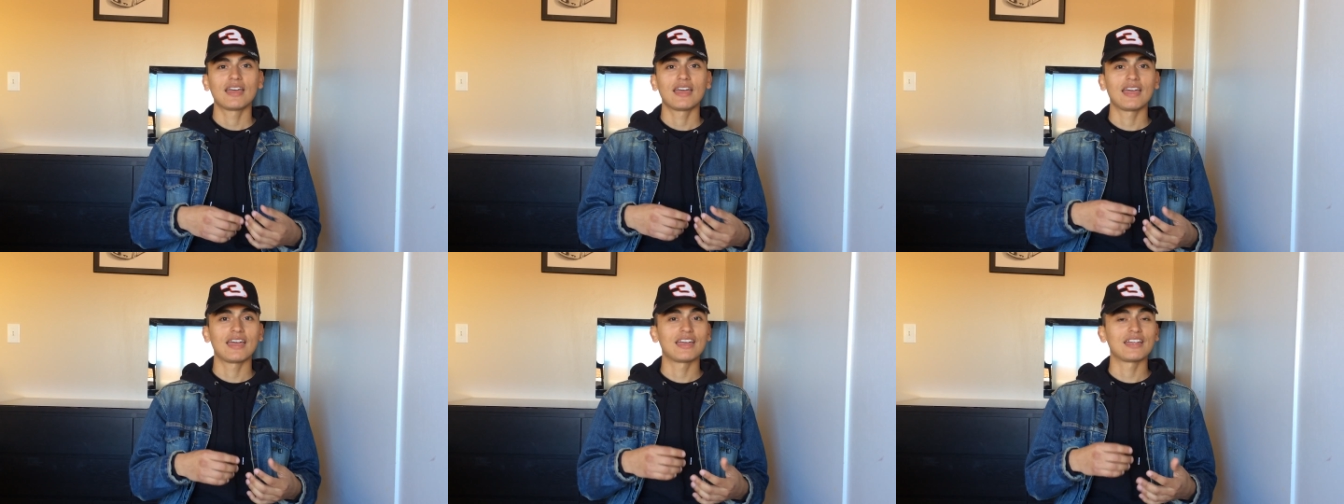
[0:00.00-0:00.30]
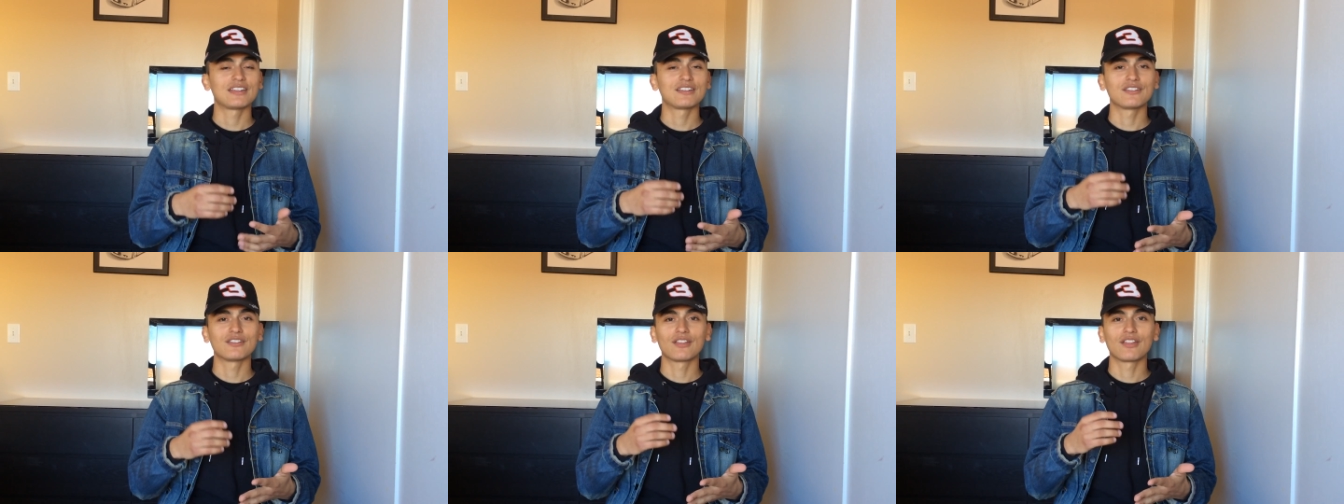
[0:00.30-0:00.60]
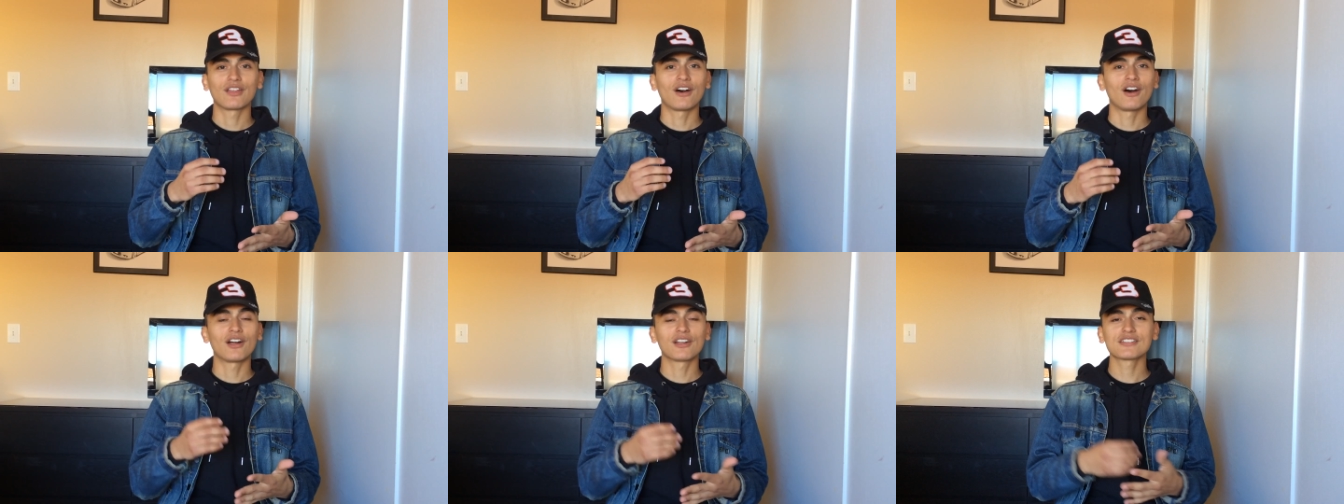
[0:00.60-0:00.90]
and
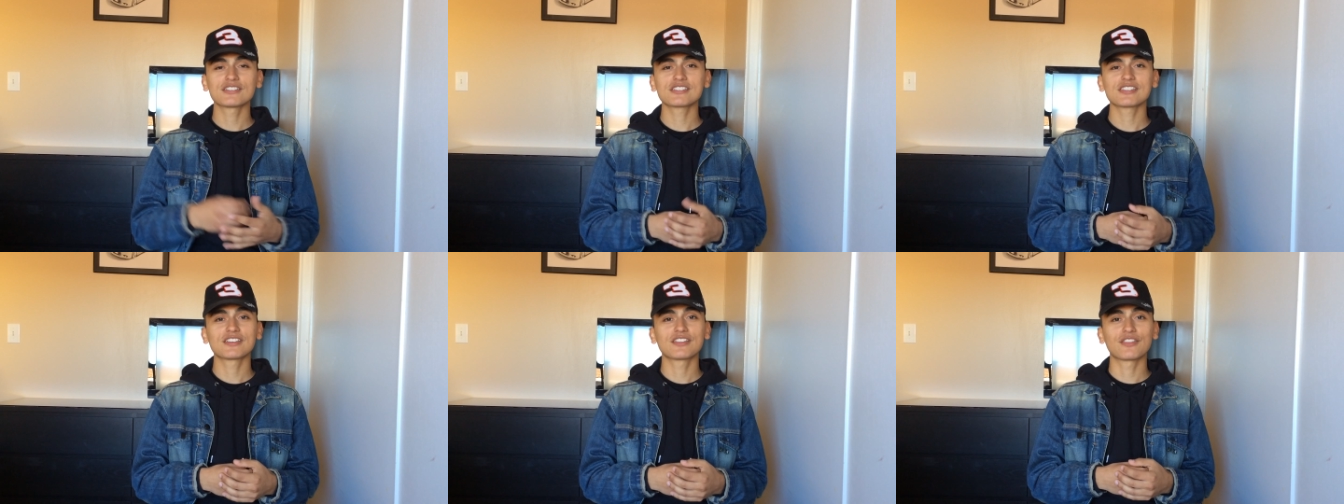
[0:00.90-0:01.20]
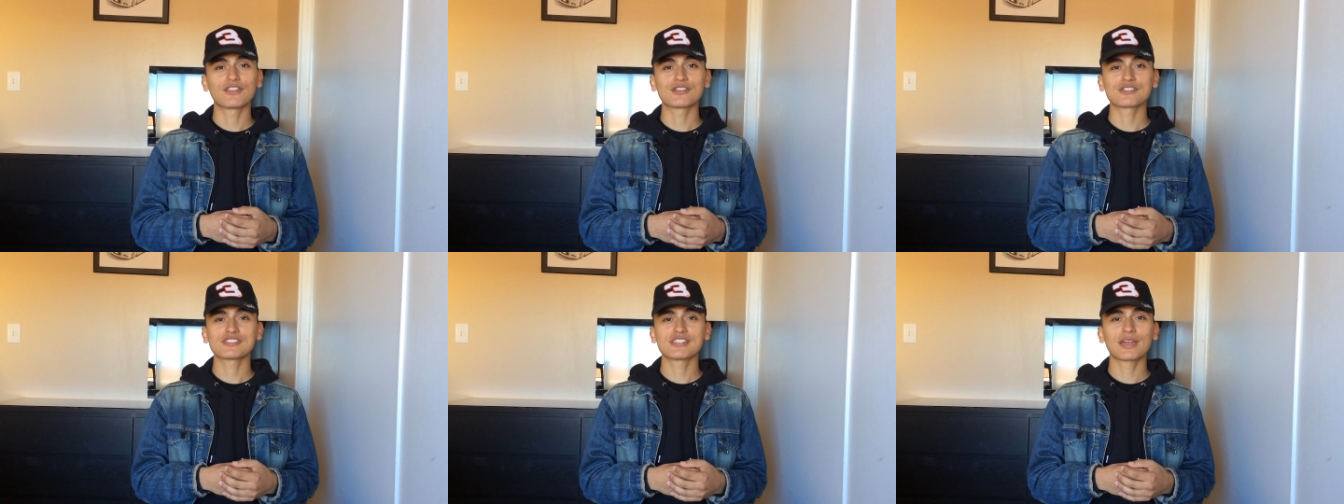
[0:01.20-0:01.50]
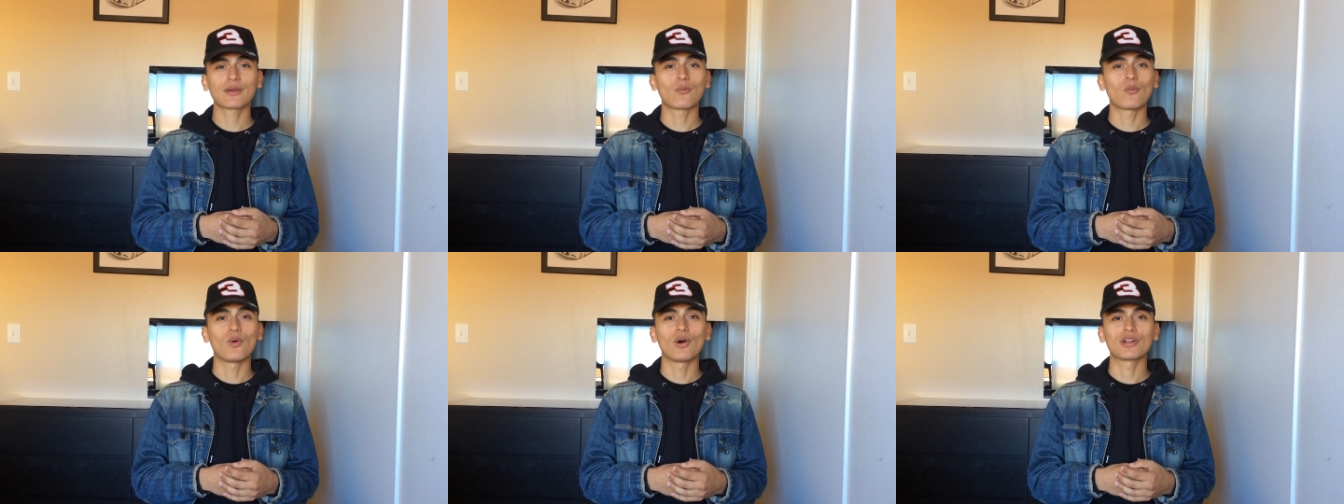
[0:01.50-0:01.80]
honestly, there's
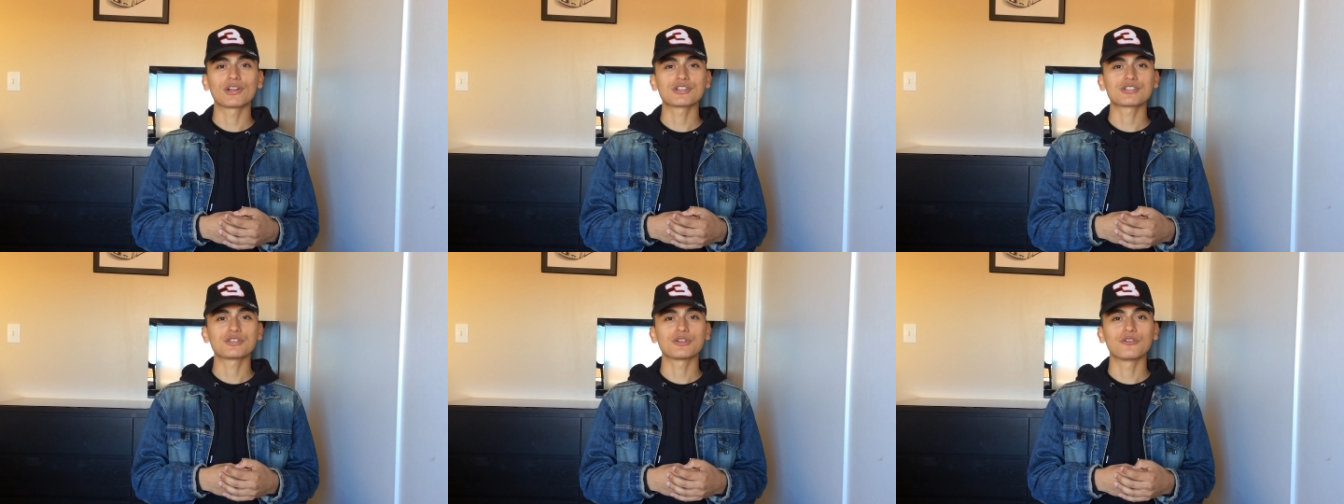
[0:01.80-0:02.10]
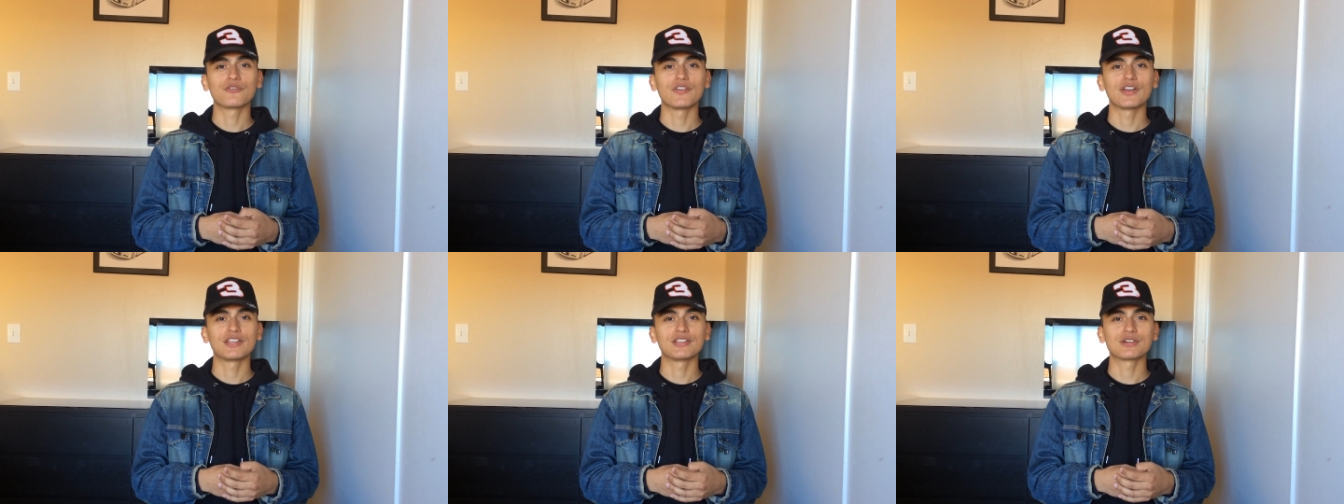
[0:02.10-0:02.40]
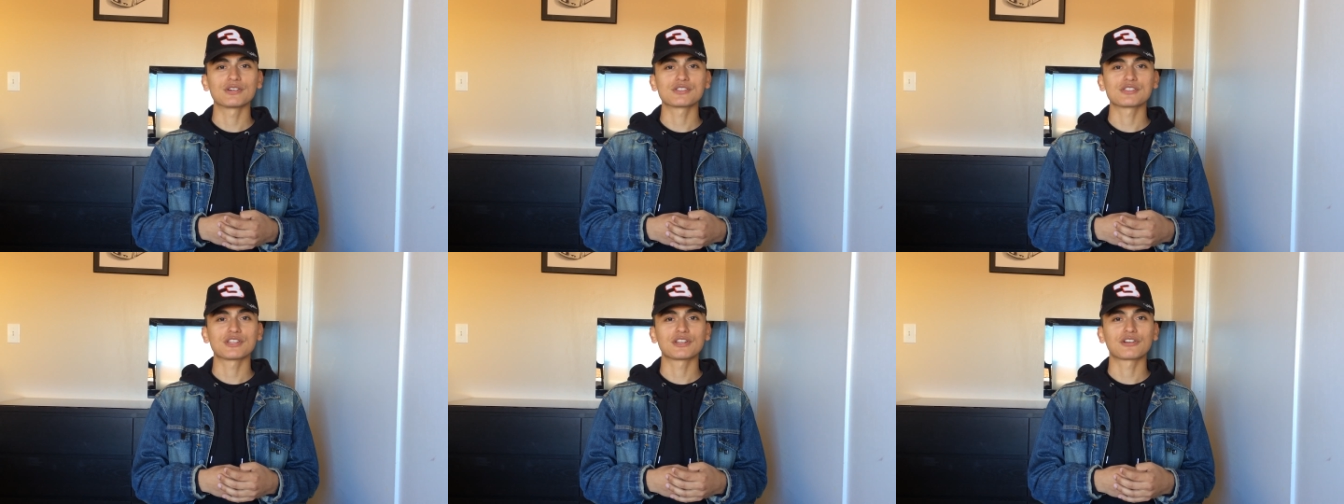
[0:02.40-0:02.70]
like 1 or 2
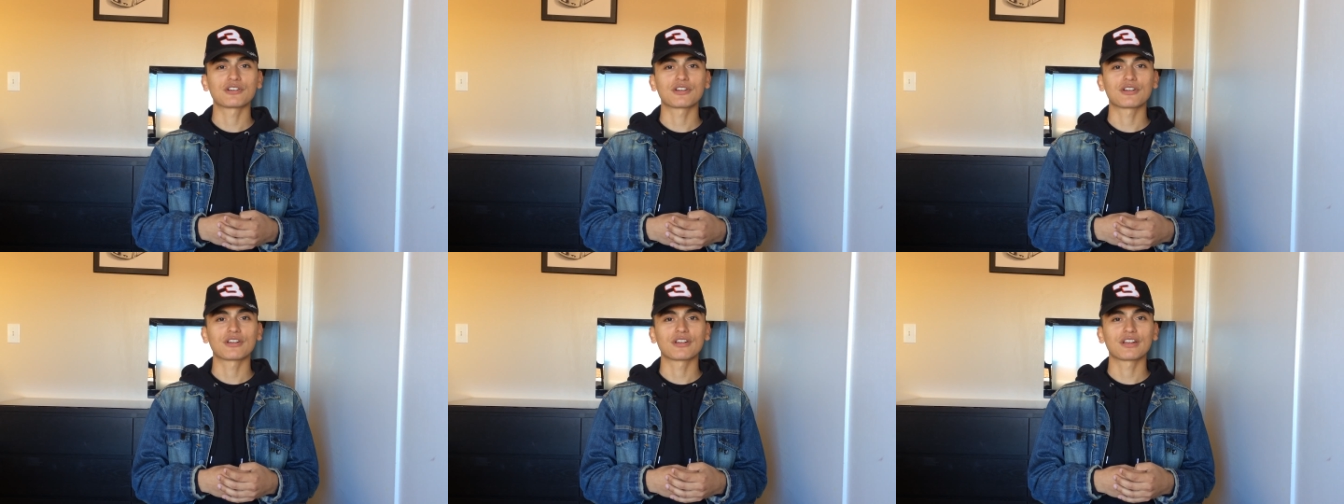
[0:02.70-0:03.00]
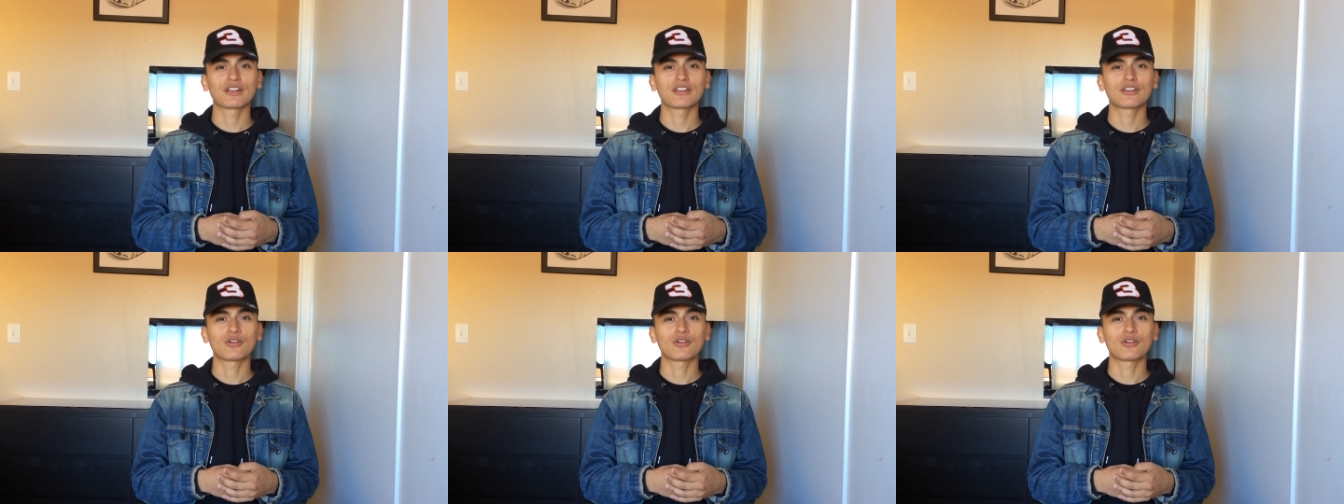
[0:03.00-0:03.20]
videos that are